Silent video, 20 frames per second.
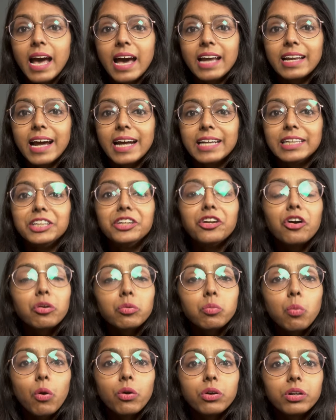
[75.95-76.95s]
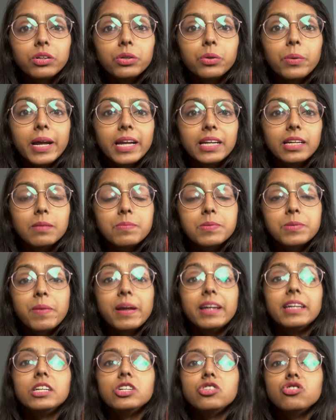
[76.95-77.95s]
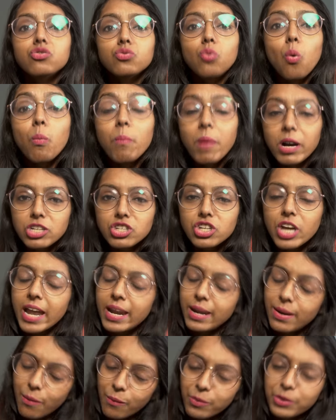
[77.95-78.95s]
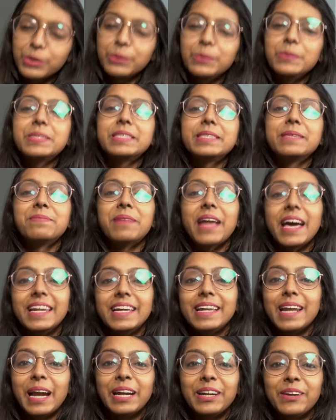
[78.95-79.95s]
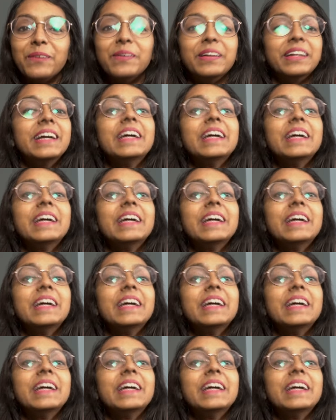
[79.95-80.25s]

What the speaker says: and I did not want to end up spending so much and not use the planner at all.